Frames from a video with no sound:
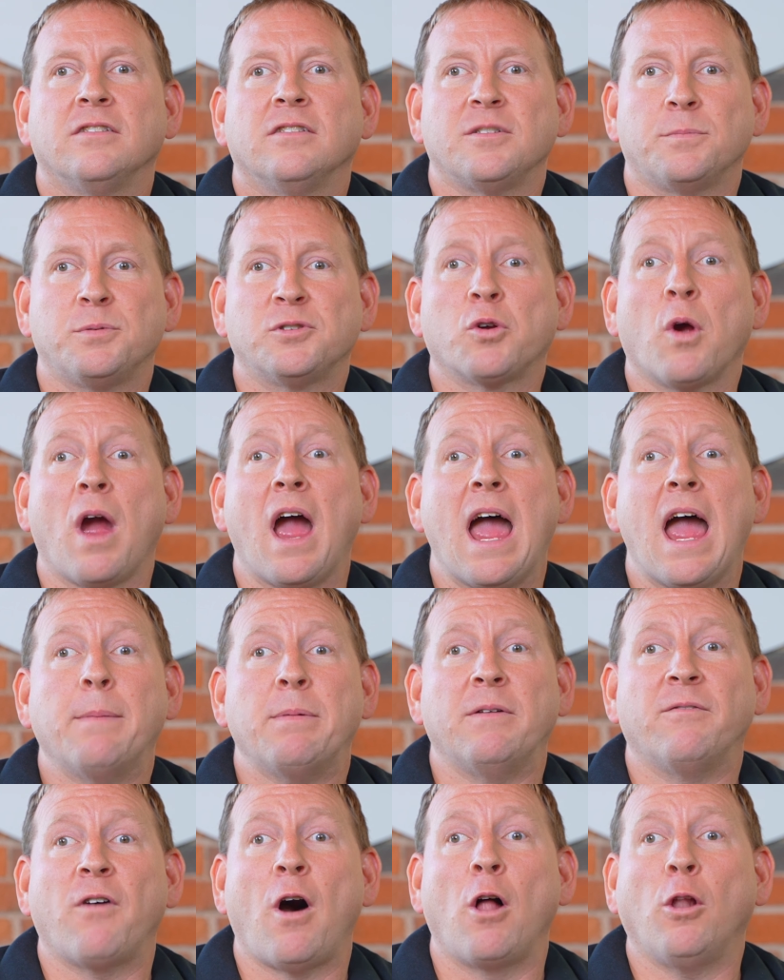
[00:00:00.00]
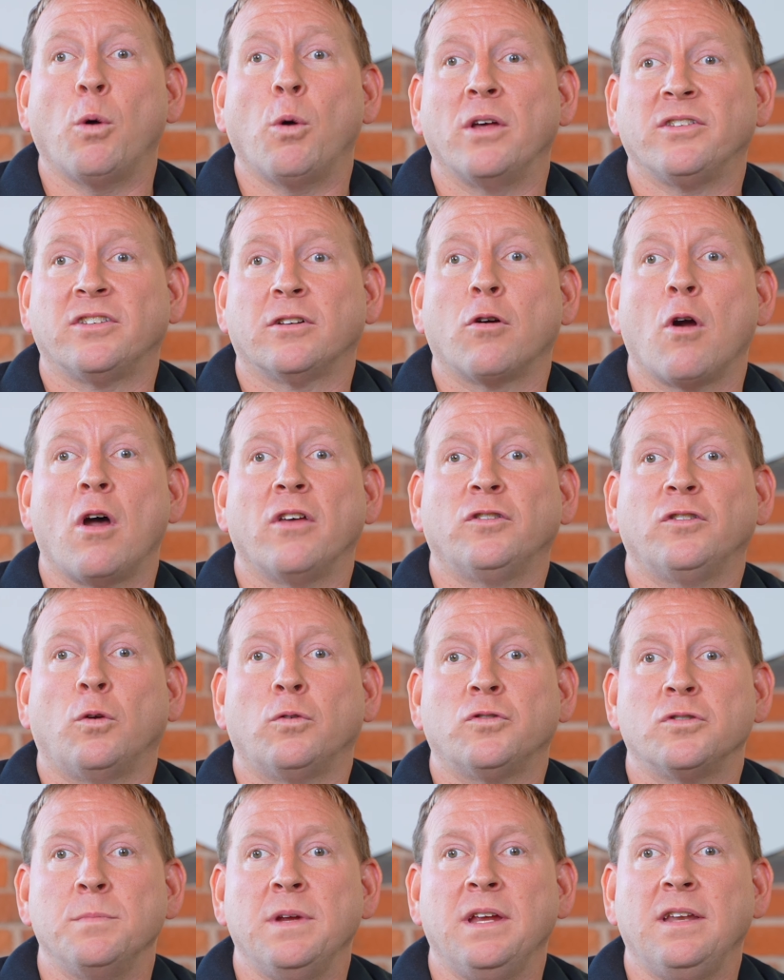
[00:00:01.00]
subscribe, and follow us across
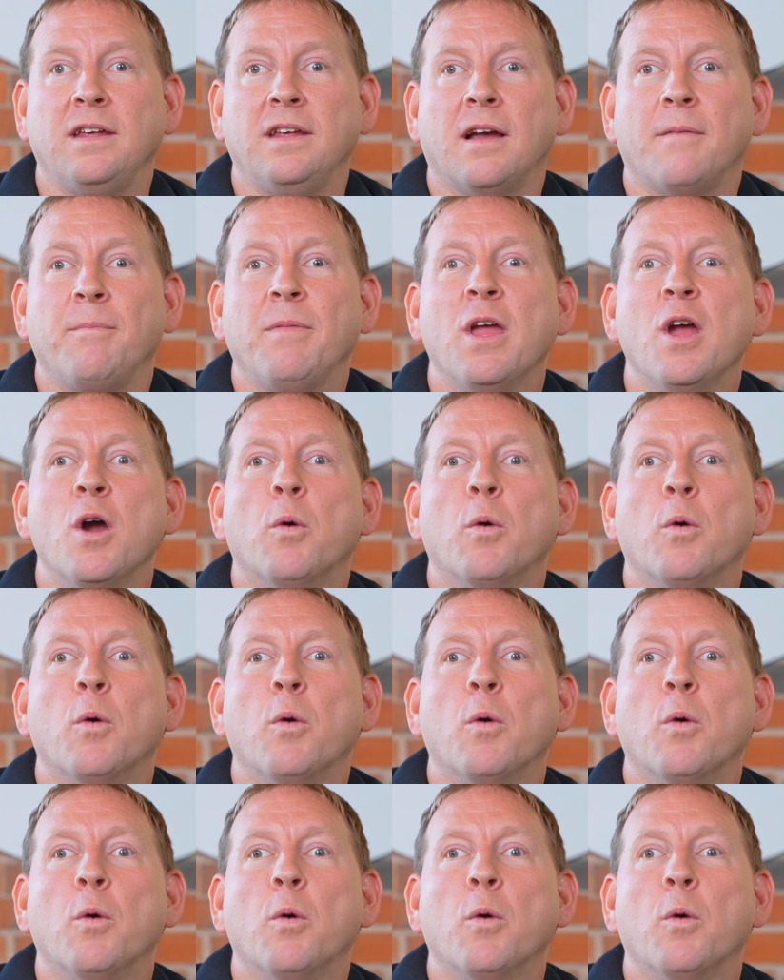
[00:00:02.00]
social media.